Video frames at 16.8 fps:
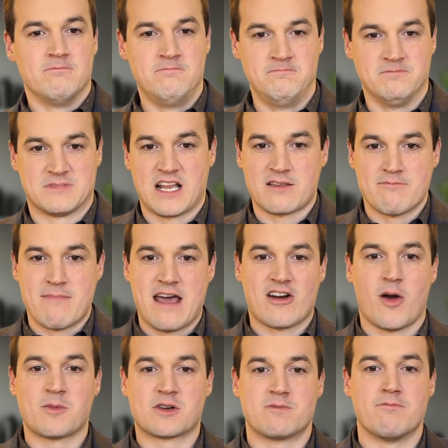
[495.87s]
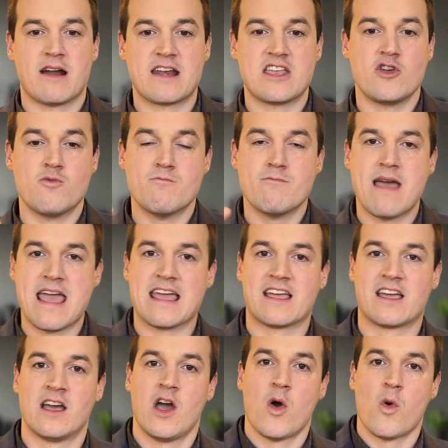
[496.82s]
it doesn't matter how much money you
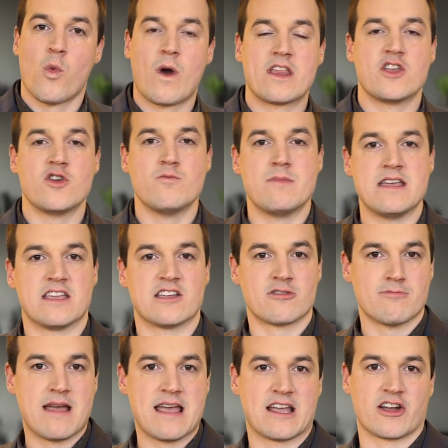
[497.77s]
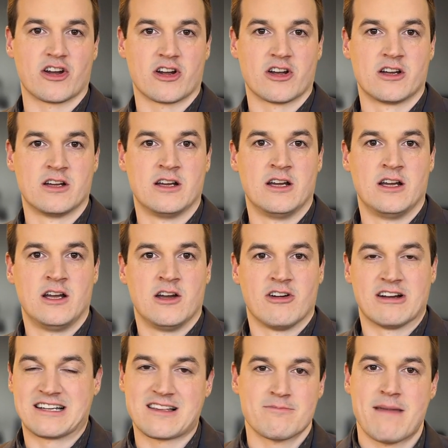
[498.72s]
make when you meet your maker.
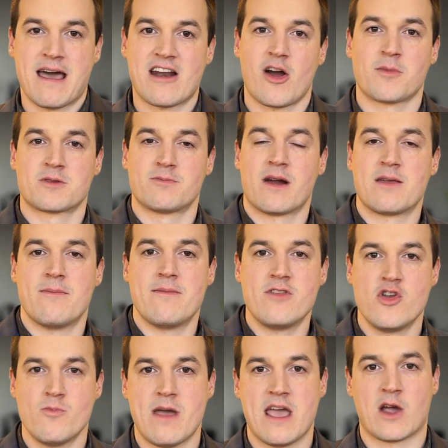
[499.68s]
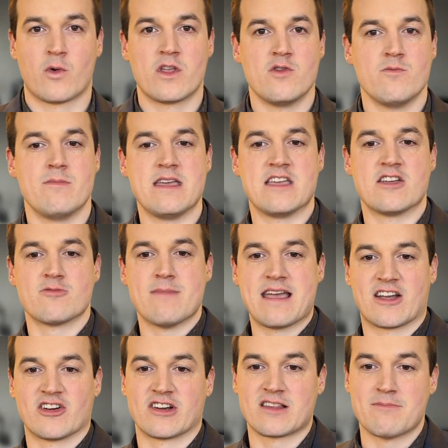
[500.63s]
Right? It doesn't matter how much money you make when you meet your
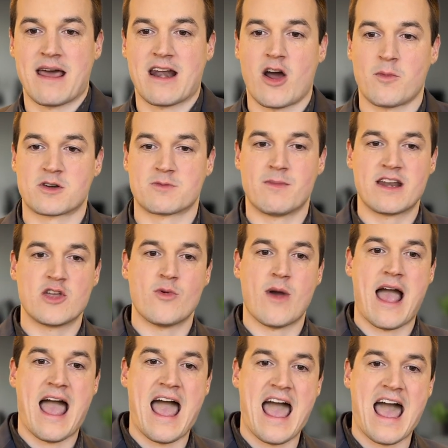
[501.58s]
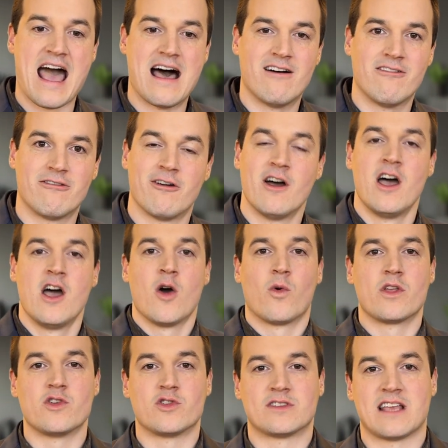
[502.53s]
maker. It doesn't matter how much money you have
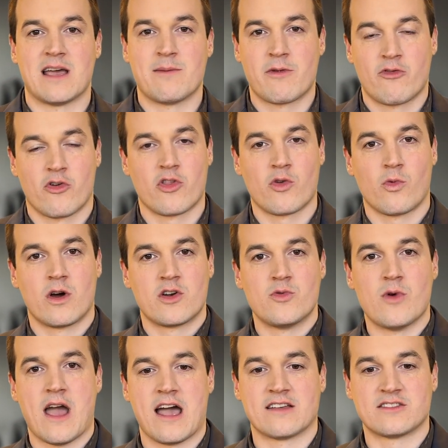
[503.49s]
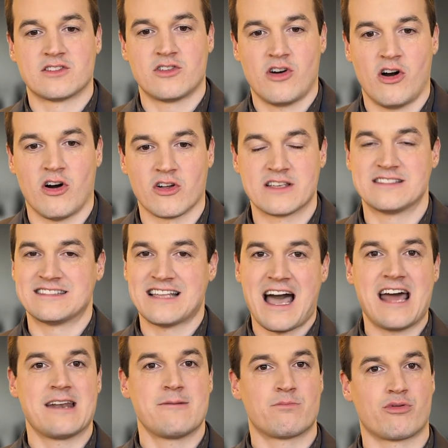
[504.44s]
when you stand before the one who has it all. He's
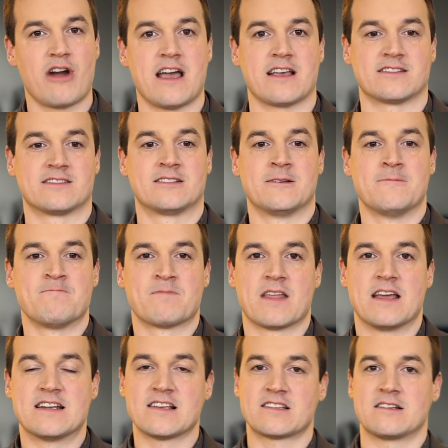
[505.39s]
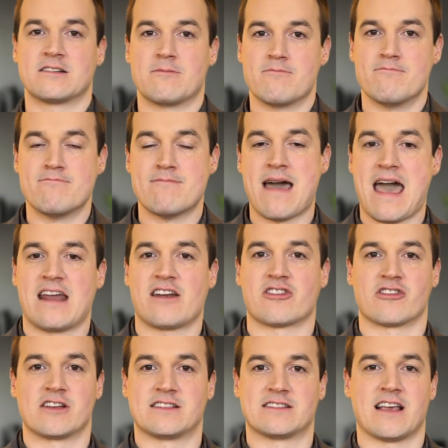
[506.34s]
not impressed. It doesn't
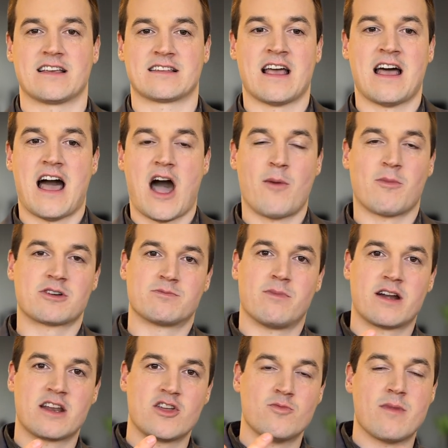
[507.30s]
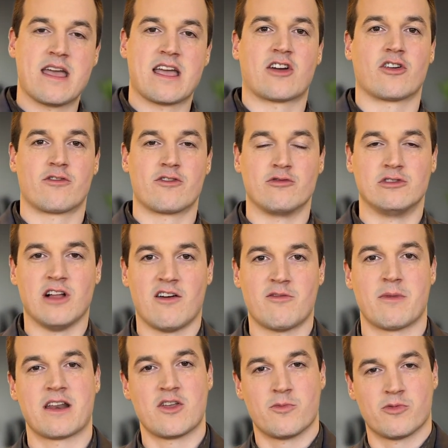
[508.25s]
matter, he says, how much money you make or if you love
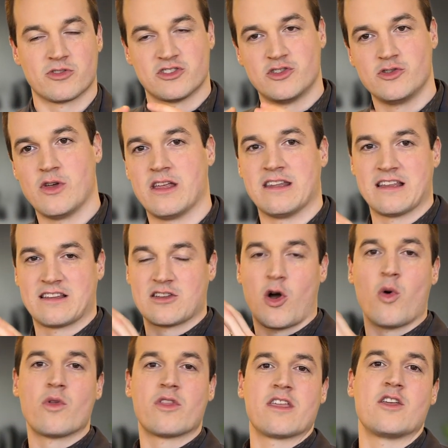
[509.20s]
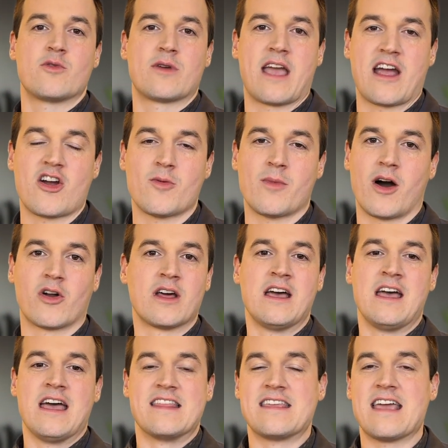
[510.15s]
money and you pursue it and that's the only thing you care about.
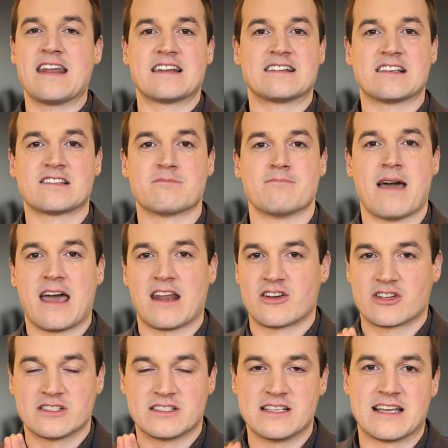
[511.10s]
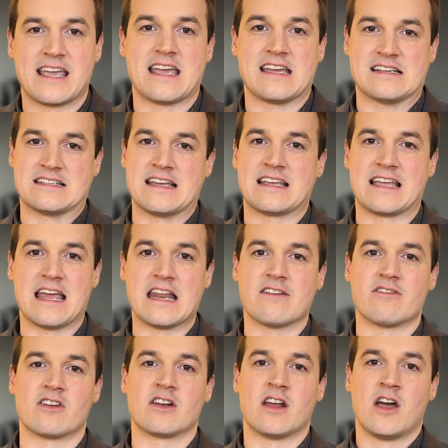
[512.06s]
In the end, it doesn't matter because you can't take any
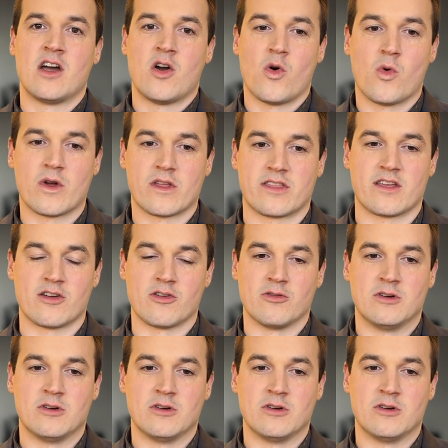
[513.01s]
of it with you.